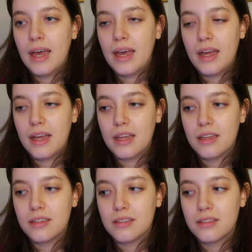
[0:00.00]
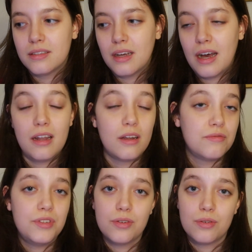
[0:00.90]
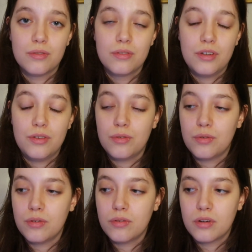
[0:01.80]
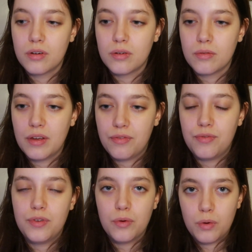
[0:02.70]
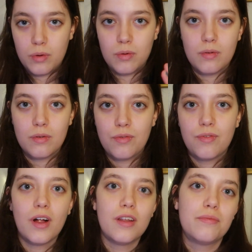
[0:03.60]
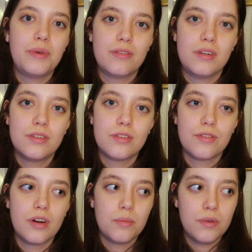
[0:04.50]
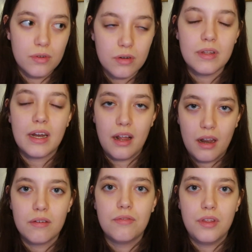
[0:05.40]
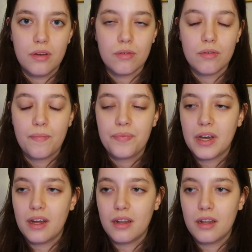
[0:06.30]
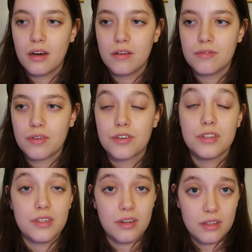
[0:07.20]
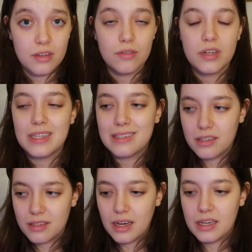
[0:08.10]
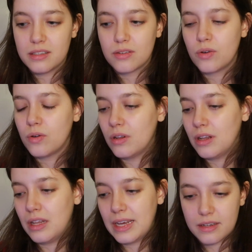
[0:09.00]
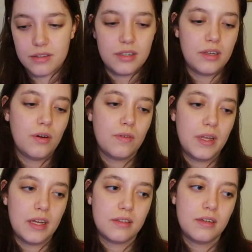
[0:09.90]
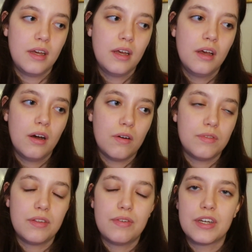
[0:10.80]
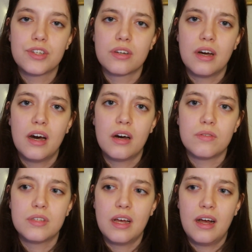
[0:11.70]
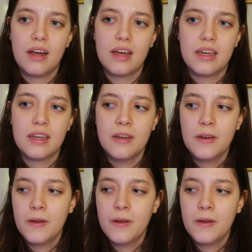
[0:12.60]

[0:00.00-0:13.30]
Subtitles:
and I love Dior. You know, if you follow me on Instagram, you know that I love Dior. I love Christian Dior, his designs, whole legacy of that fashion house. I